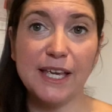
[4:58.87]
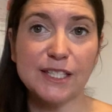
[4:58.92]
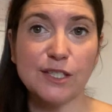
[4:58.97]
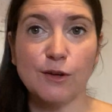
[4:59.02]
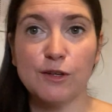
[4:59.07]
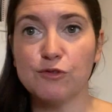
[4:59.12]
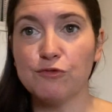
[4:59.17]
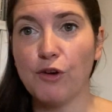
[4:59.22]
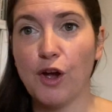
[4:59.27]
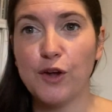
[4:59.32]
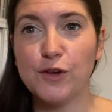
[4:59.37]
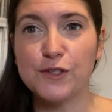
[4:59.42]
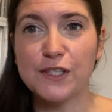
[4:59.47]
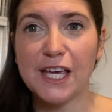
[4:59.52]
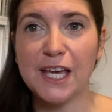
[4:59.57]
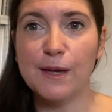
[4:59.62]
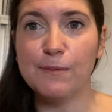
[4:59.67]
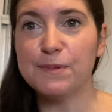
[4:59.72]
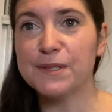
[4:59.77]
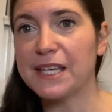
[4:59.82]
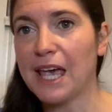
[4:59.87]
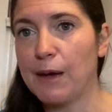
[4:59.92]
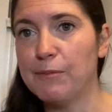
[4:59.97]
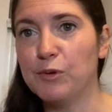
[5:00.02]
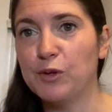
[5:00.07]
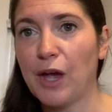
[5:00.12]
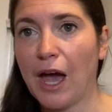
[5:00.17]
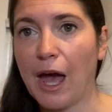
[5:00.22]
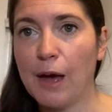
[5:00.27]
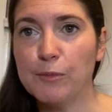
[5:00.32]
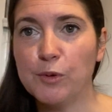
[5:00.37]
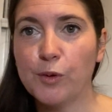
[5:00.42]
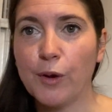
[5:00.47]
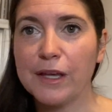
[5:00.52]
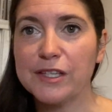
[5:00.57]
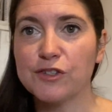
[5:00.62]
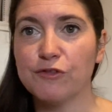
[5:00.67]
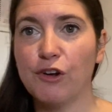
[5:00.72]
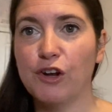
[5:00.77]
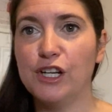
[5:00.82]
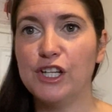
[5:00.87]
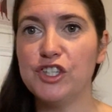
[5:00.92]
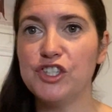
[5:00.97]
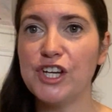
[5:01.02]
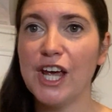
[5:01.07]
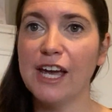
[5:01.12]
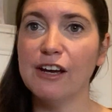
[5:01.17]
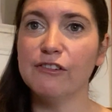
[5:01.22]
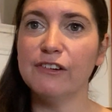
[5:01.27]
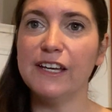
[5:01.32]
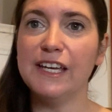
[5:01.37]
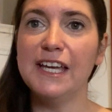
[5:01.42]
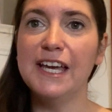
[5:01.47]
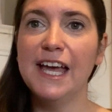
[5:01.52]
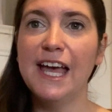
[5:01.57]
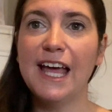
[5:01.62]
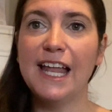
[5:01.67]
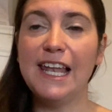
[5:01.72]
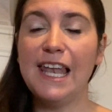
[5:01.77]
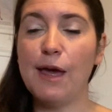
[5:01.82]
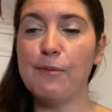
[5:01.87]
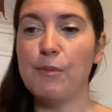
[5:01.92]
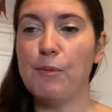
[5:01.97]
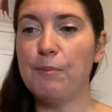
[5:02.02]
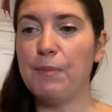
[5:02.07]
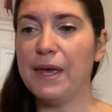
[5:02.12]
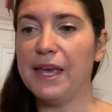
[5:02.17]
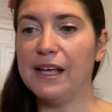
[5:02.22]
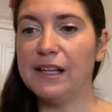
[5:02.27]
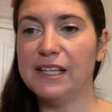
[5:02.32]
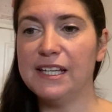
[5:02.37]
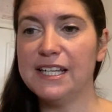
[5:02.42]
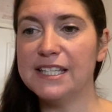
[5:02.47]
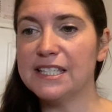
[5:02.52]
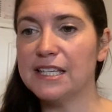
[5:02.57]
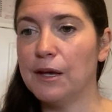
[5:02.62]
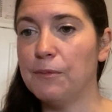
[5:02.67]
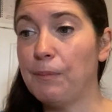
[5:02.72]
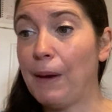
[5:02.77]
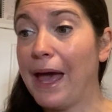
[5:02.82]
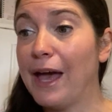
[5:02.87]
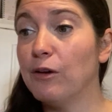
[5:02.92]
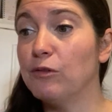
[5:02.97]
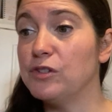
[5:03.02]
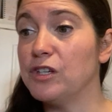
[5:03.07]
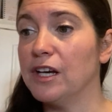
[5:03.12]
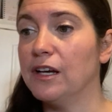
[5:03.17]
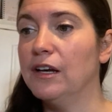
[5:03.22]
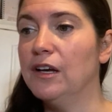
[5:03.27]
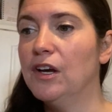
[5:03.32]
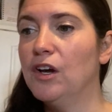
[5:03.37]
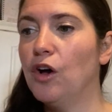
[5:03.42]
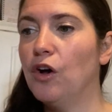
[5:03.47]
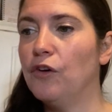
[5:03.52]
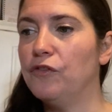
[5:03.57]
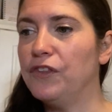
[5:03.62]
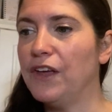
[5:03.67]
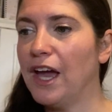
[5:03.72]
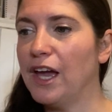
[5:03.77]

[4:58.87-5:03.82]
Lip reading: So it's rose hips, camu camu, acerola cherry, lemon peel, and it's a powder of the